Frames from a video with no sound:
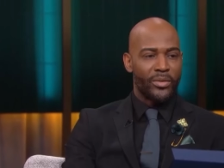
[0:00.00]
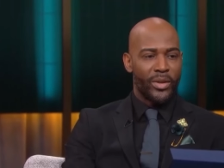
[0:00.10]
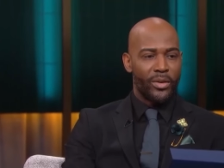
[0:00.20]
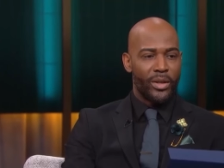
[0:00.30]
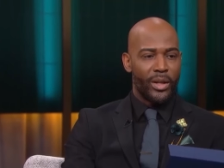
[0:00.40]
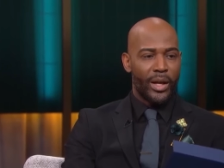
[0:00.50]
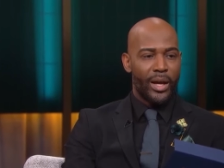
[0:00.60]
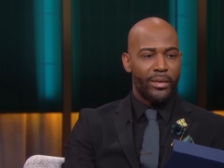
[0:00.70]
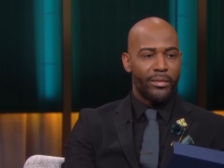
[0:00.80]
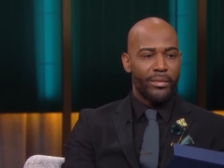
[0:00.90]
just for you to look
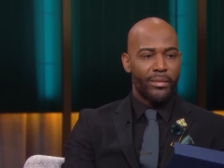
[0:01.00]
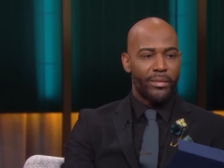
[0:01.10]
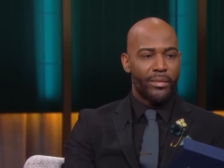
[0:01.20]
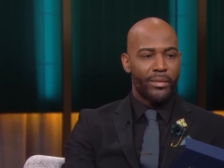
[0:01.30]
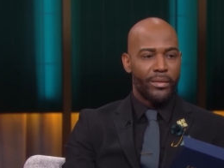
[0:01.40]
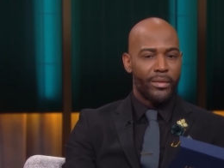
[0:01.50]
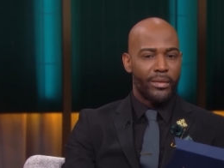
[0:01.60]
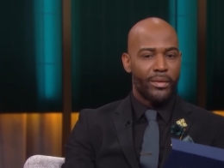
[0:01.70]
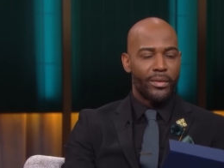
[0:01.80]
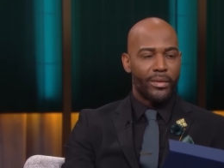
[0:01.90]
at?
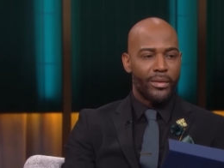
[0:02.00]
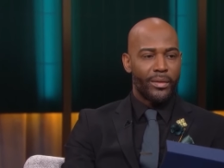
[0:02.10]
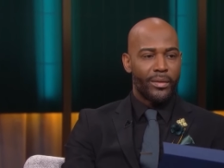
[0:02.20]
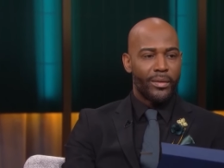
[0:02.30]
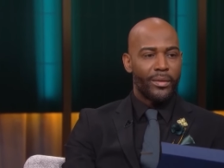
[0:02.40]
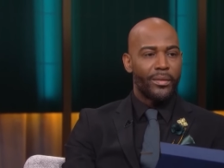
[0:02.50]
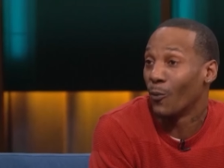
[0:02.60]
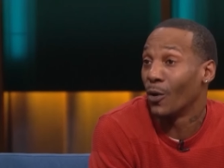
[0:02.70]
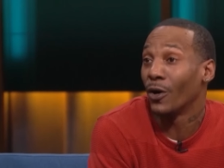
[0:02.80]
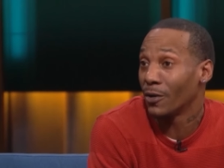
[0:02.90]
No, I, I
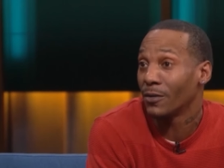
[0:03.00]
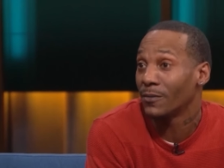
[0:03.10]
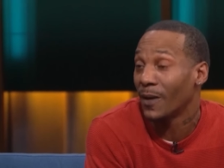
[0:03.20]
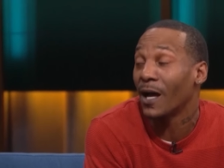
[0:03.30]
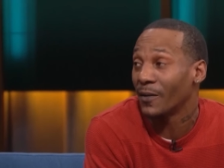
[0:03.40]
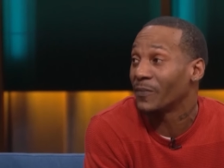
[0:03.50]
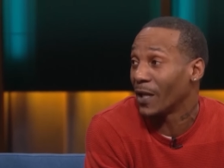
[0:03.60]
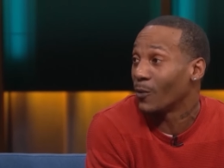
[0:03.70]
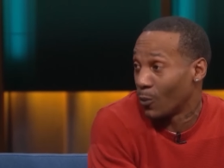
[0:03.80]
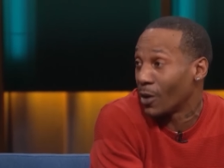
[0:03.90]
were. I,
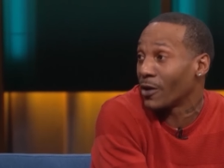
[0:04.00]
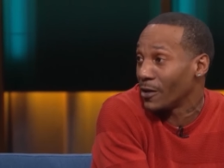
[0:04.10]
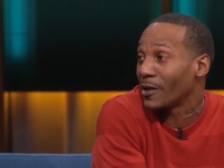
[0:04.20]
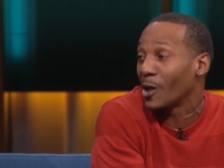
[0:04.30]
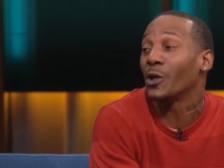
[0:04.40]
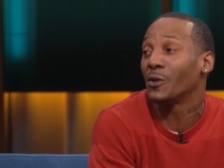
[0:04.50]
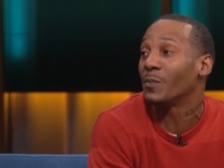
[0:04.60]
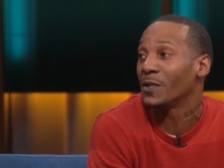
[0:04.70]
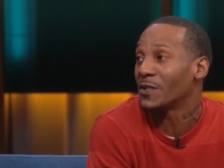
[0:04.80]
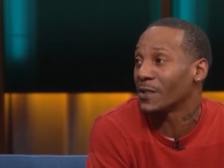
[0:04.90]
they were going
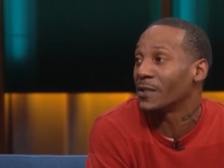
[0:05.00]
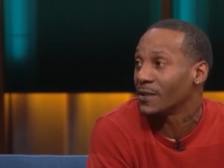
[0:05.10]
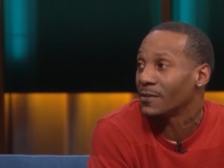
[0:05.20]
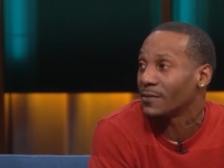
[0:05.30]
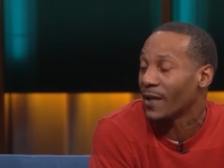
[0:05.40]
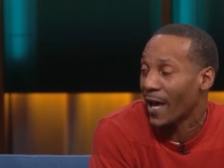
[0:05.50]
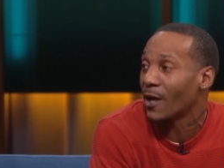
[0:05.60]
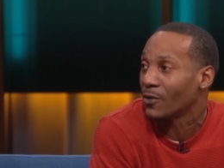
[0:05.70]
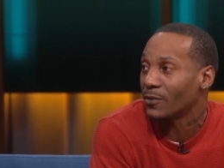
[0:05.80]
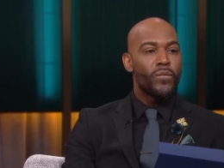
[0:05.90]
to be sent
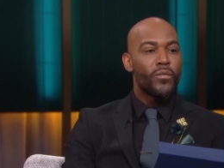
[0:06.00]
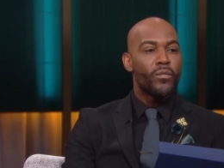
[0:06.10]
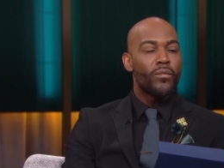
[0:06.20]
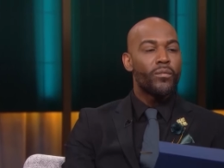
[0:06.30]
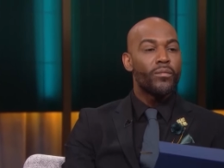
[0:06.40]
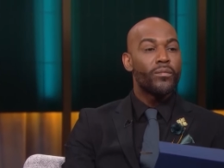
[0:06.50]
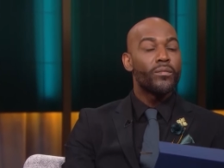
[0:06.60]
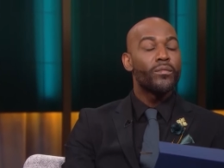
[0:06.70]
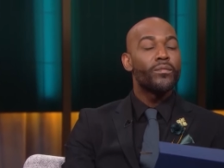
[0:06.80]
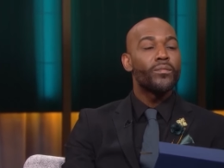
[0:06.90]
out, but
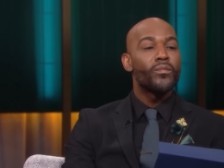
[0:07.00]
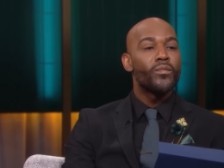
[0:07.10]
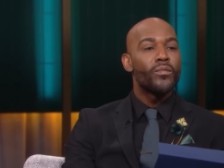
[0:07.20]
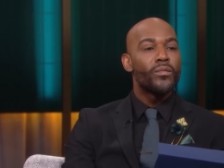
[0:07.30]
they you never.